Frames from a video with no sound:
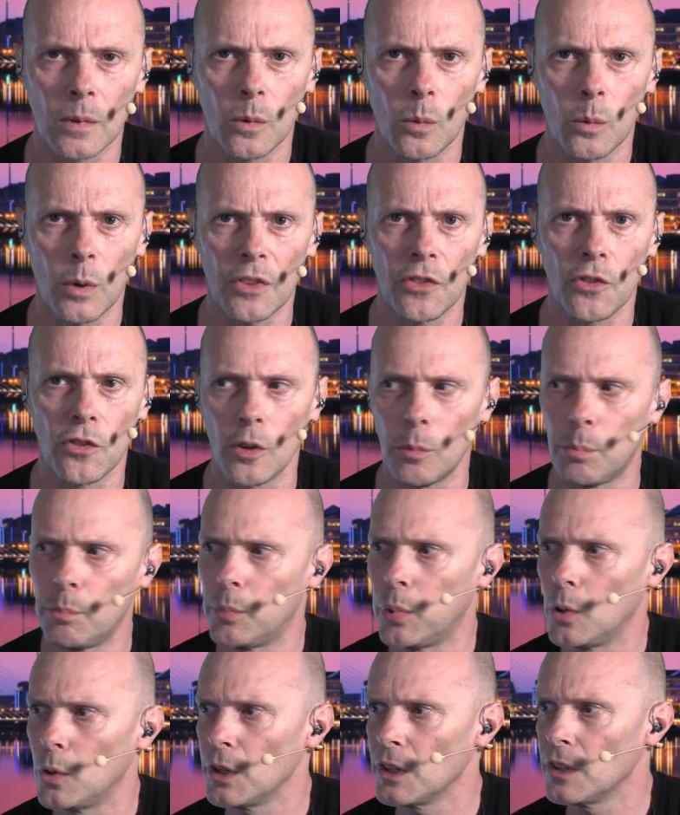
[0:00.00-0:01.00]
what's the
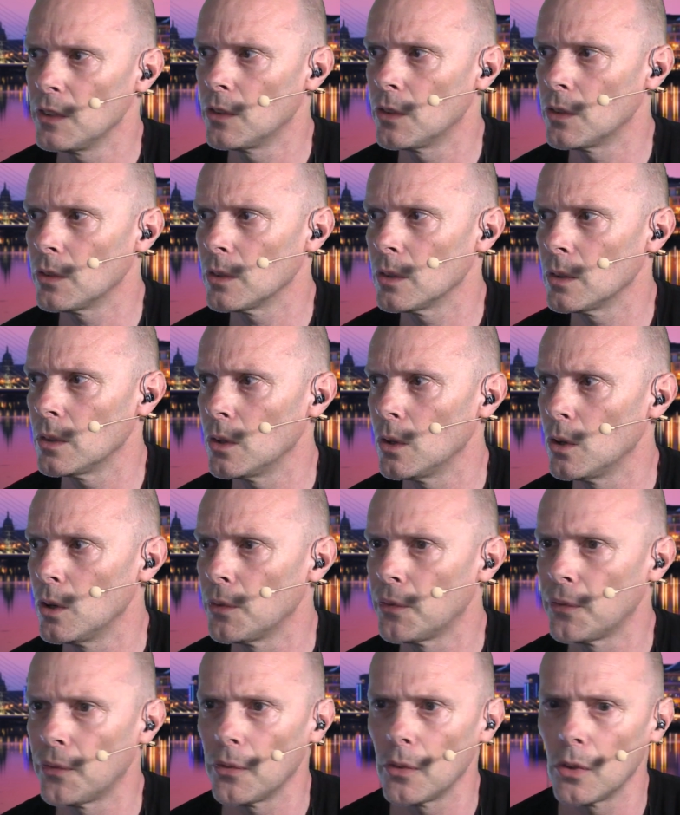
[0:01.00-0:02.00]
point
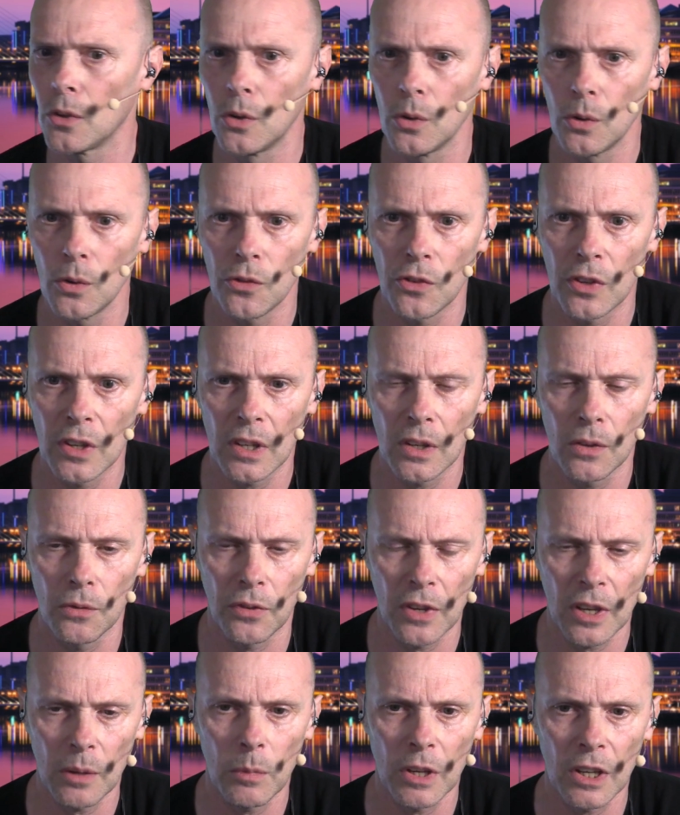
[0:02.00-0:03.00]
of using
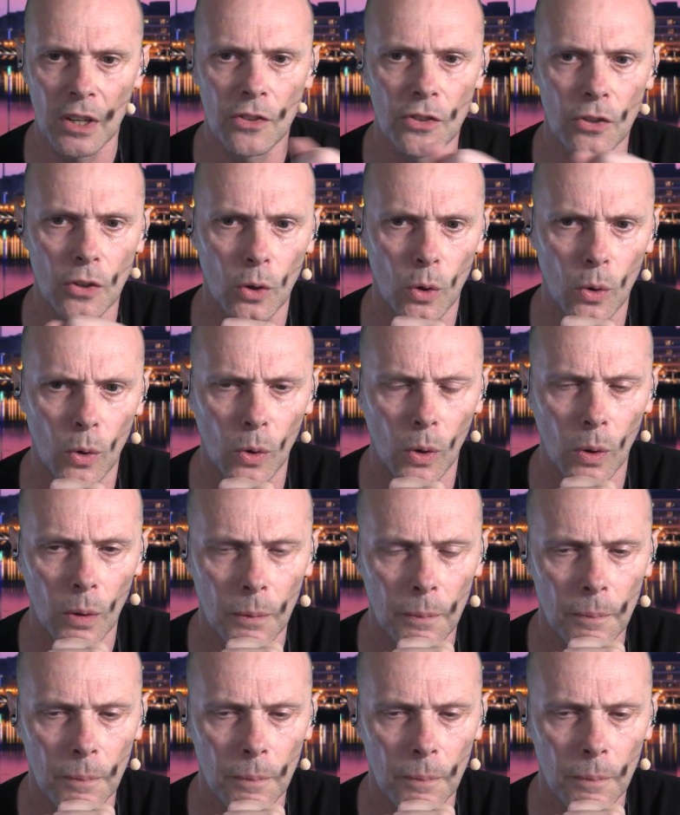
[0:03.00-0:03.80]
vMix call